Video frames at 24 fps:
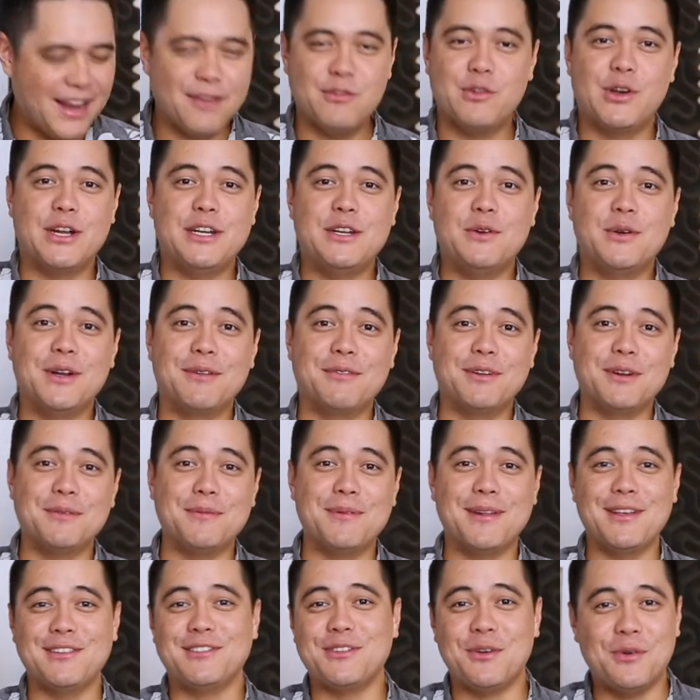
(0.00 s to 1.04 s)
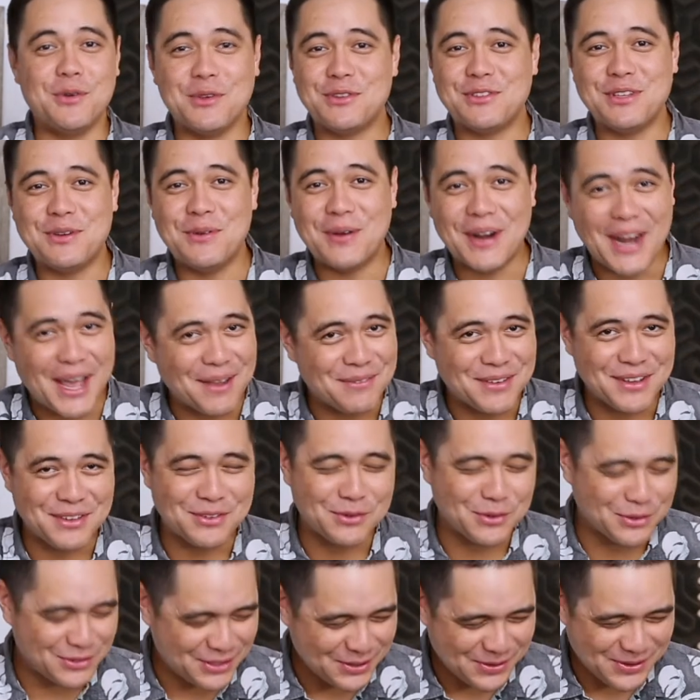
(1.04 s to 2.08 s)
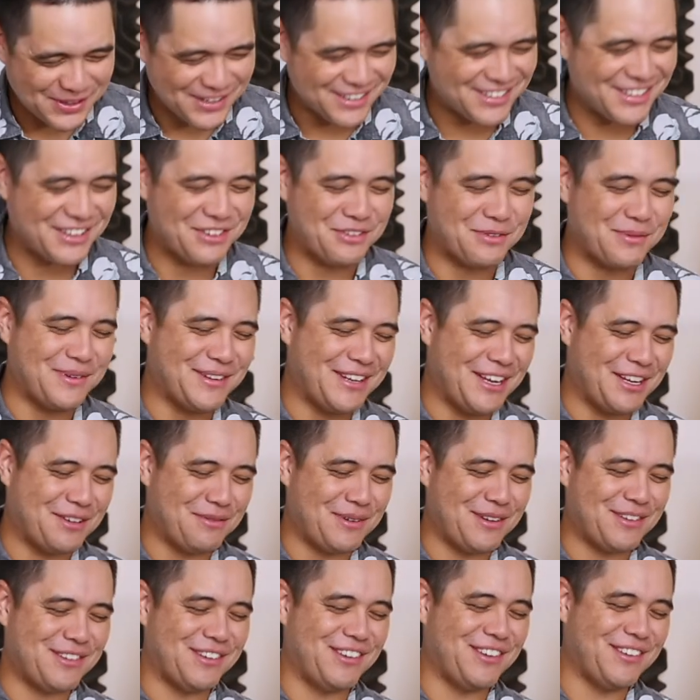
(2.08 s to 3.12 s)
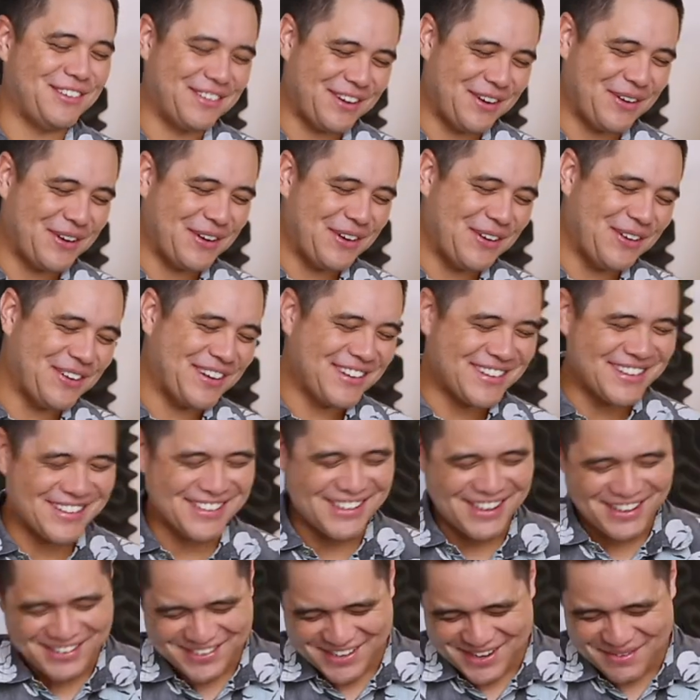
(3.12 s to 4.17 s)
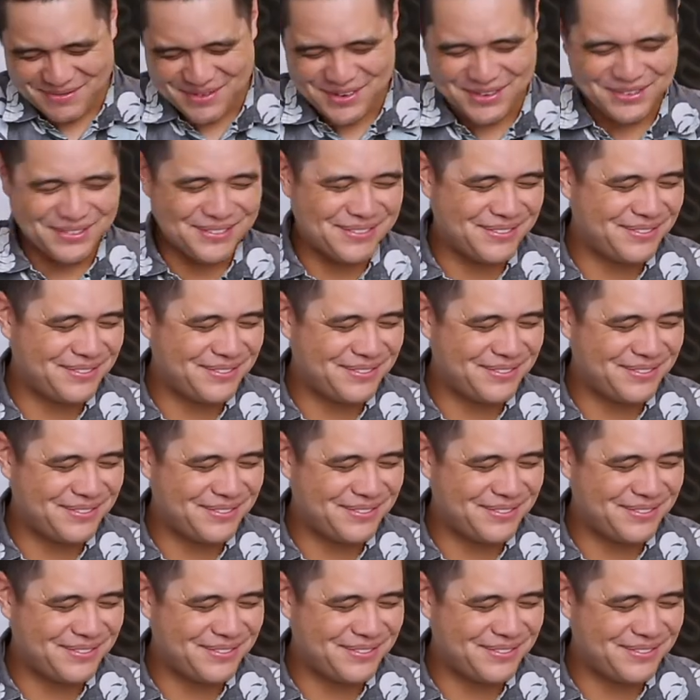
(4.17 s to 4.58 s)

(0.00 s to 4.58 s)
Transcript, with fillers: have no idea what I'm going to play. So we'll see what happens. We'll see where this instrument takes me. So here we go. Here's the sound sample.